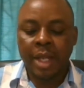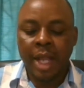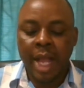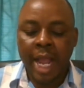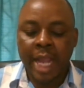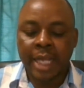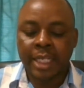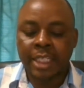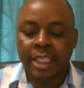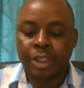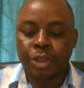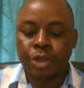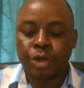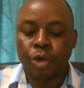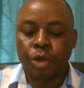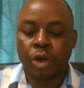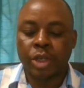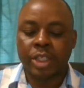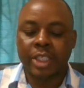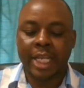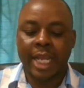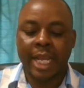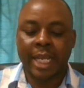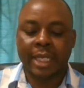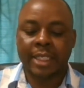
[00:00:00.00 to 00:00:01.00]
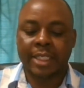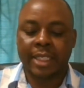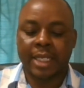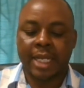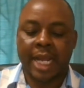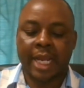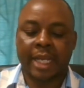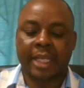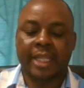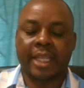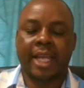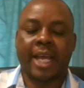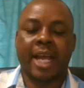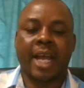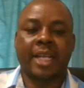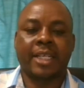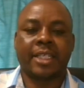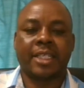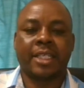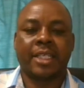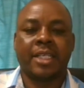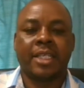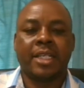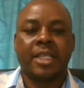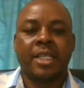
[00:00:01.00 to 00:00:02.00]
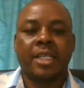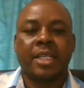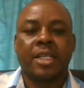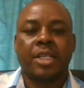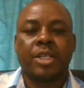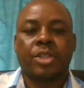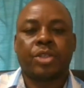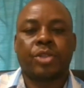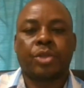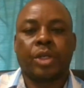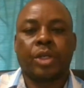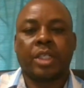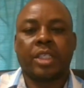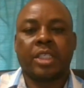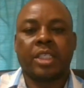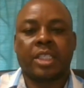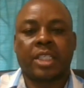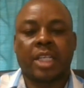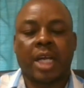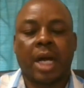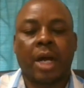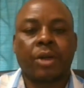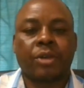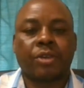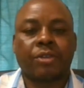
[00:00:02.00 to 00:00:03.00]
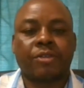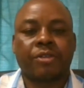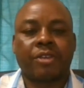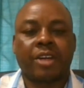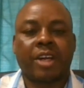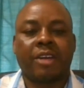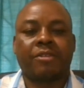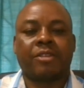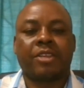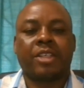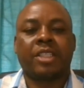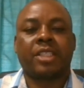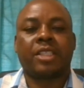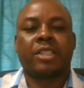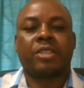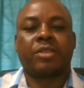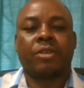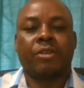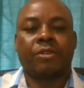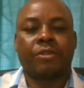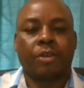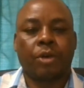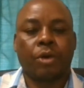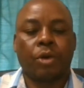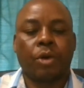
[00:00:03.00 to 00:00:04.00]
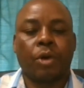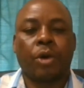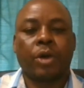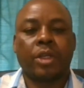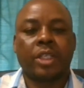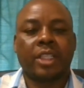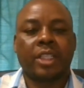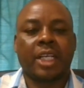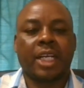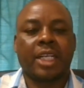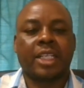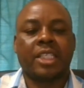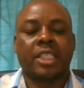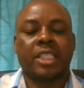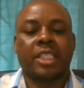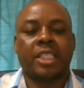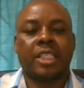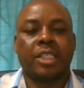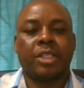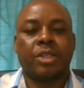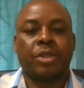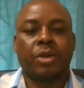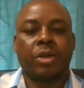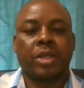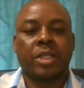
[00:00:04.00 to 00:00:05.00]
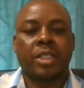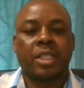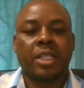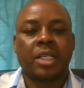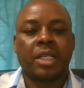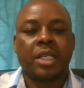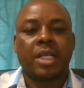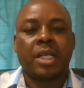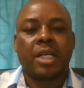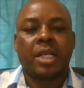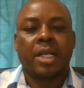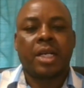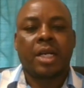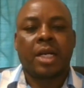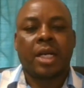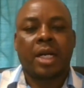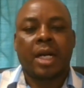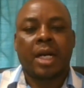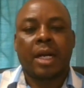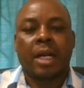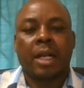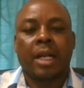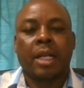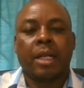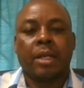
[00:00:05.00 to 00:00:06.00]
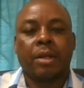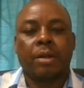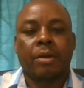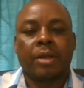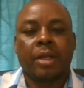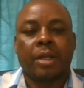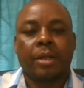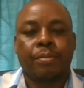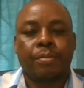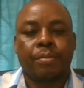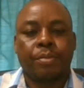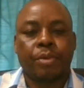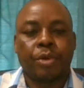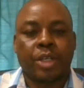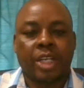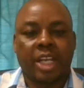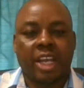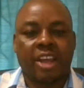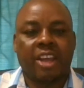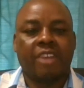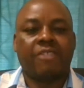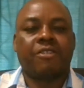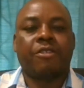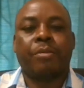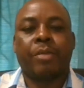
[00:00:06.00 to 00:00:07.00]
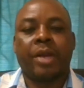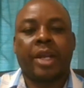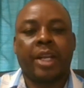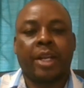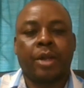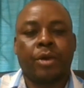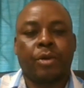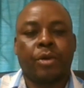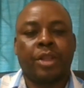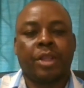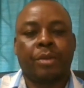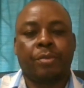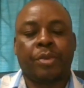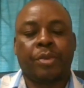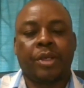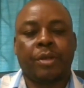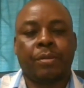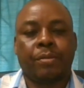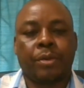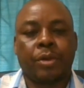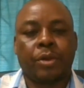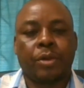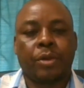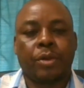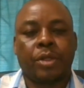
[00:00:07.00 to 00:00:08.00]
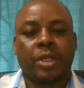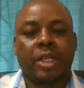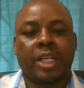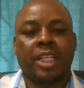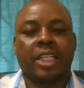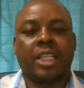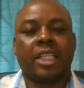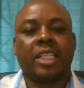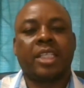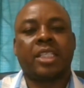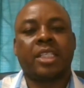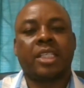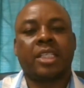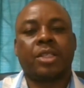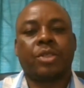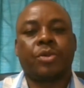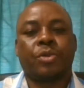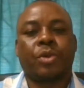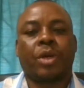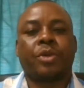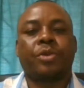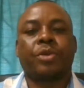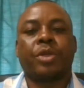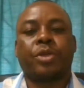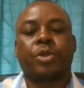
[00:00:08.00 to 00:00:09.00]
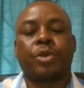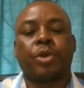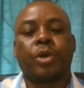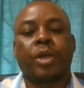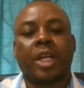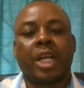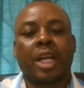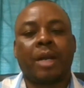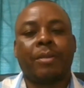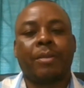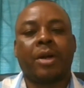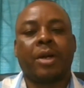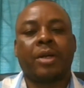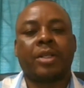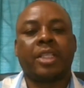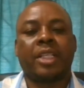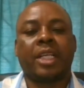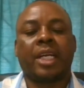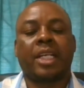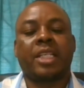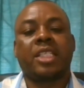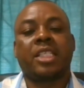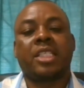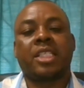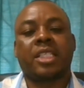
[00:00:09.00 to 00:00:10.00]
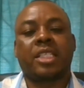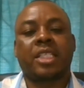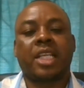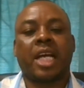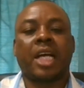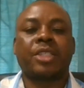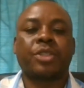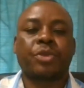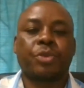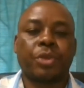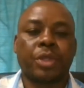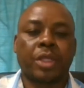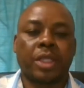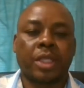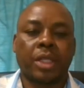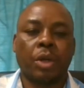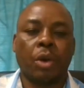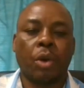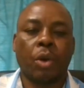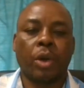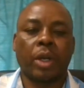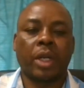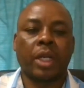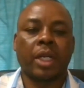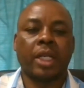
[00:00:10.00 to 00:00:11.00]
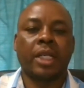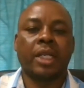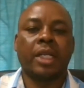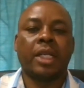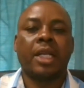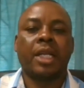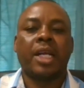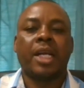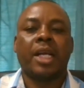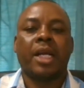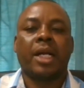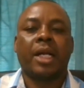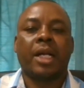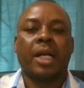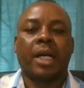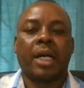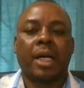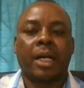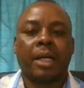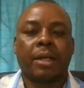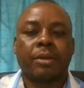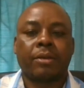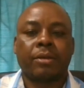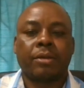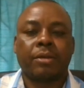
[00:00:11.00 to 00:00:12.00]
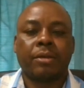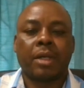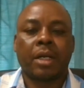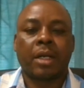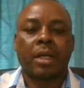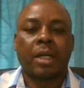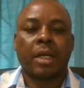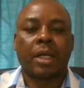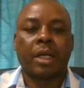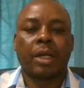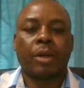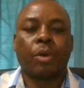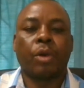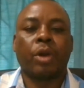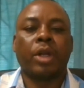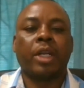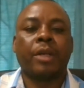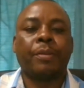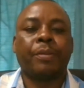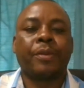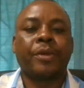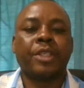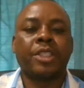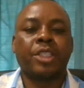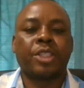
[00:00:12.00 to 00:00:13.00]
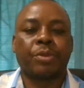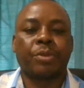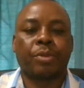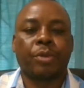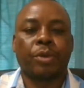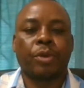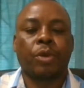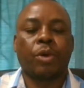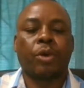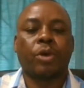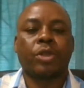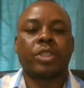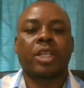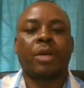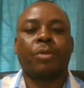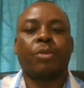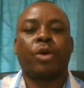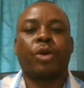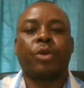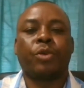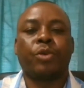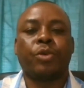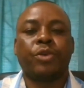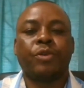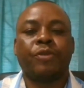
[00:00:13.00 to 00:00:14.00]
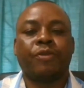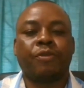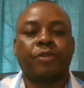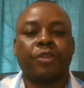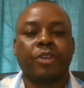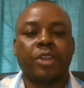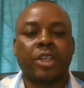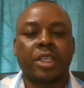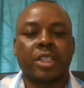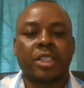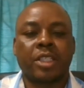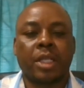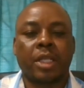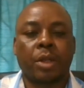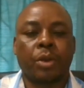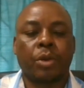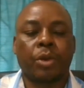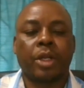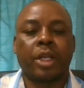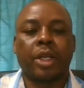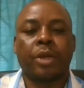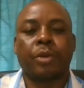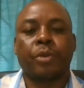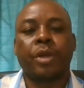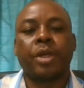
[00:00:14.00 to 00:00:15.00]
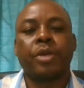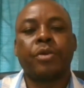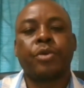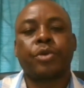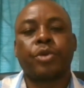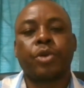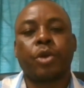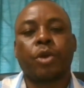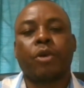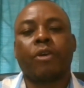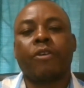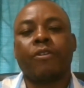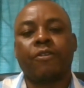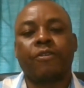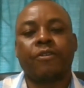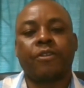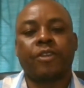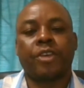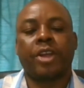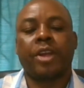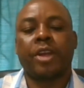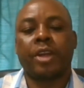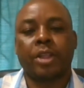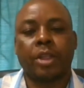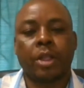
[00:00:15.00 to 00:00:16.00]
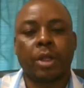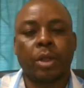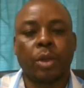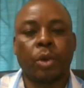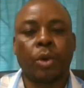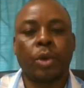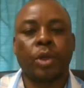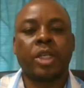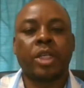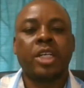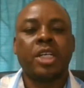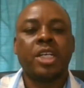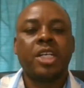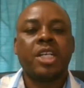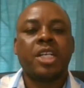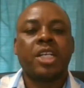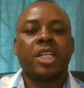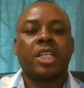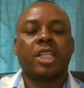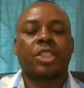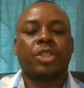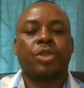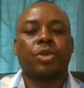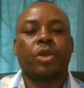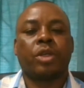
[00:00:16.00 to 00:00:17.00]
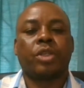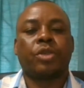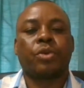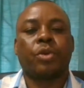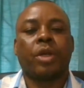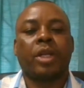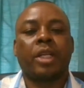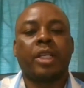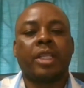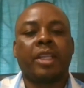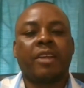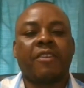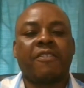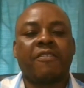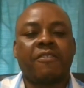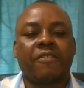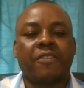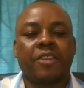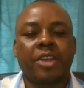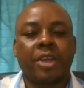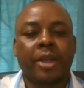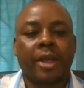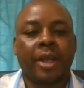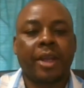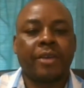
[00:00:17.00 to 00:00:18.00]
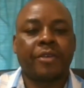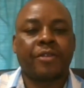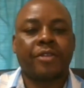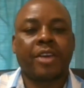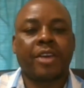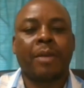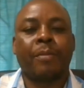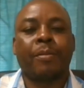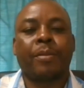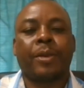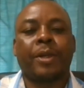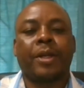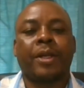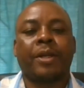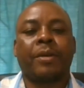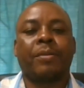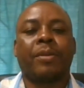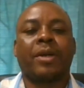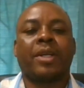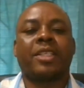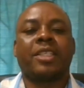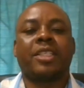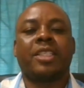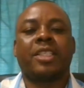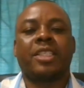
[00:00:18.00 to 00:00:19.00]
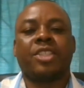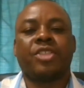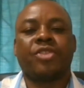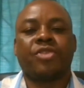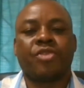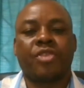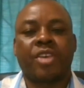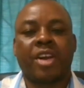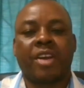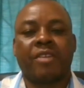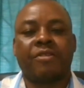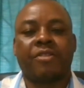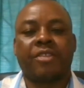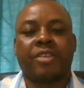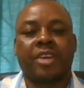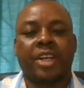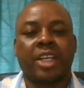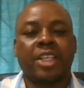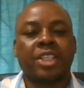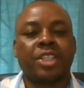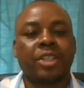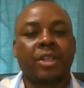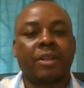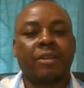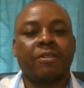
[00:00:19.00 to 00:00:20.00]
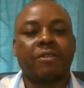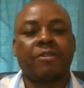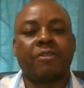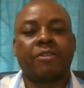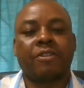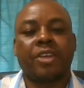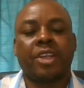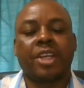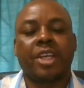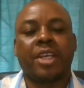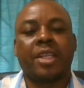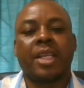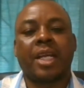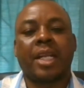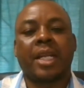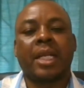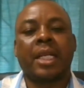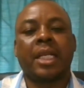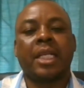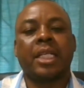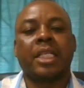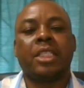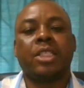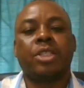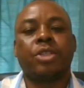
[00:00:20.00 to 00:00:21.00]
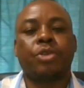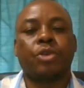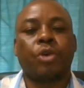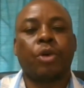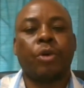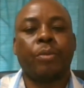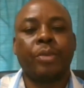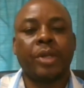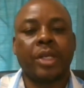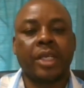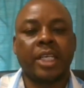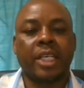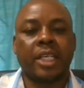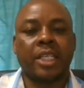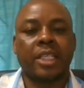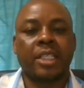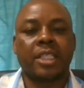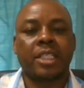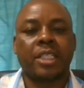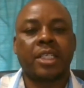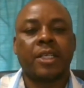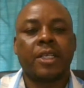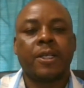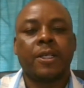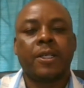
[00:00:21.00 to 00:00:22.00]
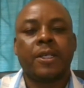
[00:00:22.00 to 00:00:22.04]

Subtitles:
I did not act like that. So it is out of reverence for God that he did not put a heavy burden on the people. And this is what we're talking about, that it starts with godly, a godly principle, or someone who fears the Lord. And when you talk of fearing the Lord, it's not only the fear and trembling, but it is reverential fear that leads to obedience.